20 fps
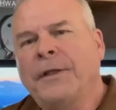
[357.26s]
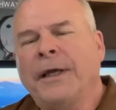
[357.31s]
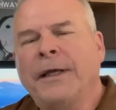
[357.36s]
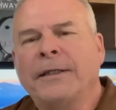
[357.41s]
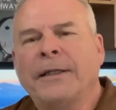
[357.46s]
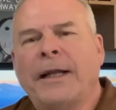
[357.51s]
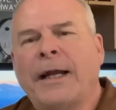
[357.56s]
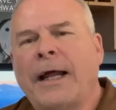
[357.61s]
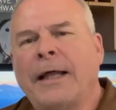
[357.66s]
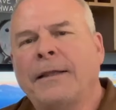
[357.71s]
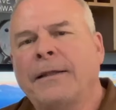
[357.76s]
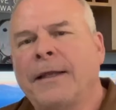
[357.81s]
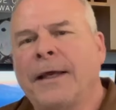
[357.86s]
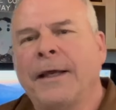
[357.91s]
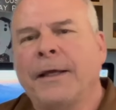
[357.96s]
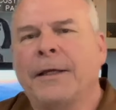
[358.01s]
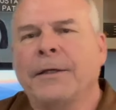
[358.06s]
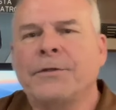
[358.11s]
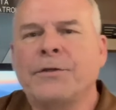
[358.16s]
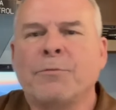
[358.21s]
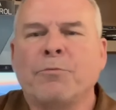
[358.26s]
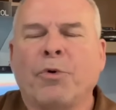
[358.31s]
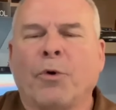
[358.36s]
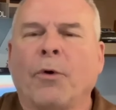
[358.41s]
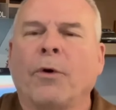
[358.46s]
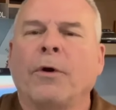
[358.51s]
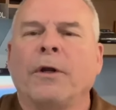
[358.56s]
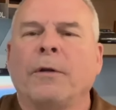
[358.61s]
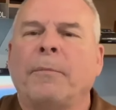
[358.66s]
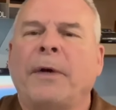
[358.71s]
thing that I think is
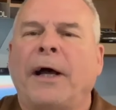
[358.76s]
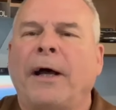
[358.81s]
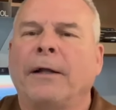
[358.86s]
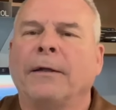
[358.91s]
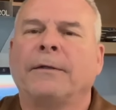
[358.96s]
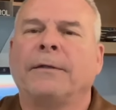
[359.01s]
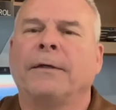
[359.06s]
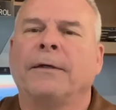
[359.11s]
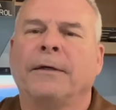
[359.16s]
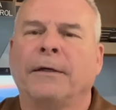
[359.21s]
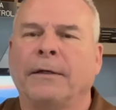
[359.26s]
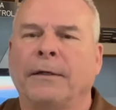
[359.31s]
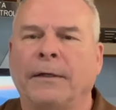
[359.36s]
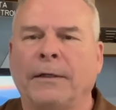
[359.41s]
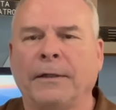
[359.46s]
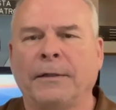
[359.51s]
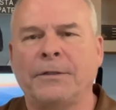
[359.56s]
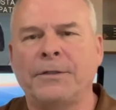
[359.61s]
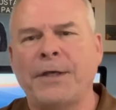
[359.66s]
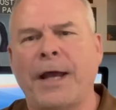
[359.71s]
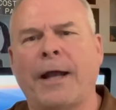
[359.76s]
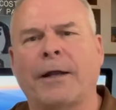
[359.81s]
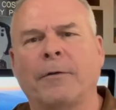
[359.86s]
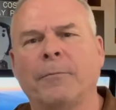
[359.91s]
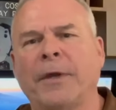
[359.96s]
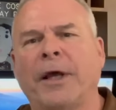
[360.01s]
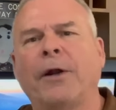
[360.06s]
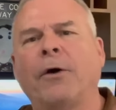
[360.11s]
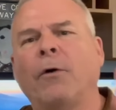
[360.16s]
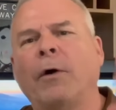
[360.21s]
important about
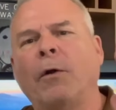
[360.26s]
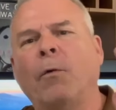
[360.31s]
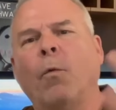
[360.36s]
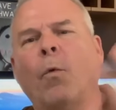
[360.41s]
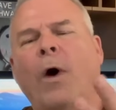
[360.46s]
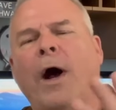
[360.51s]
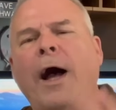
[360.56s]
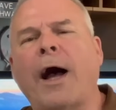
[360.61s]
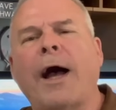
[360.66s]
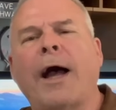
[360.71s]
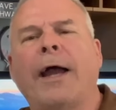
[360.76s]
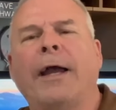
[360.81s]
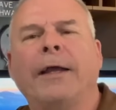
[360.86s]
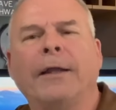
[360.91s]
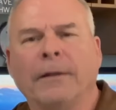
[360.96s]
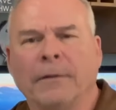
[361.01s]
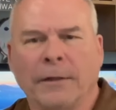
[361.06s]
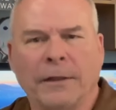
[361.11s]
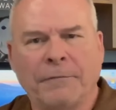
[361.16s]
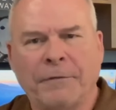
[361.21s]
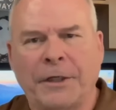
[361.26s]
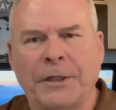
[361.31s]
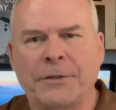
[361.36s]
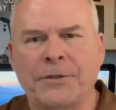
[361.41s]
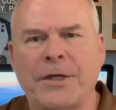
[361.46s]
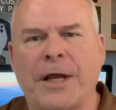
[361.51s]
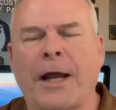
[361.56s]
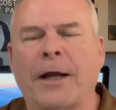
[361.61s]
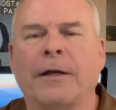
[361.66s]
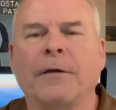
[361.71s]
Sacramento and why living in
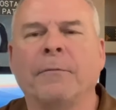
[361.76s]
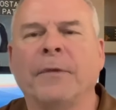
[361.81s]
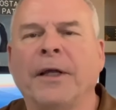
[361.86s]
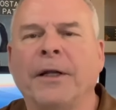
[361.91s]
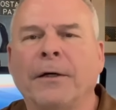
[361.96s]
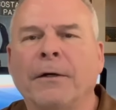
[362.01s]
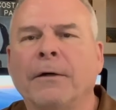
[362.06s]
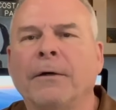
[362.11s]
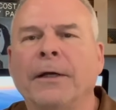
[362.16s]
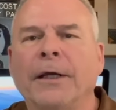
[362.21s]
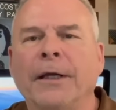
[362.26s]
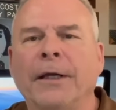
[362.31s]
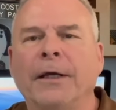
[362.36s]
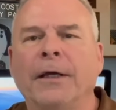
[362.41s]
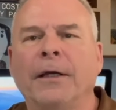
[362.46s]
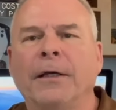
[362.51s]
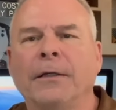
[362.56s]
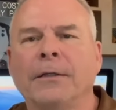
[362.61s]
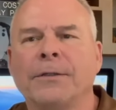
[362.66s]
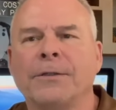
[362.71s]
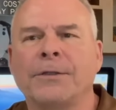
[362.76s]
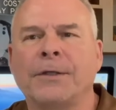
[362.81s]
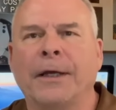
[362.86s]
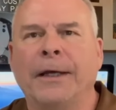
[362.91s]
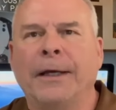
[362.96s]
Sacramento is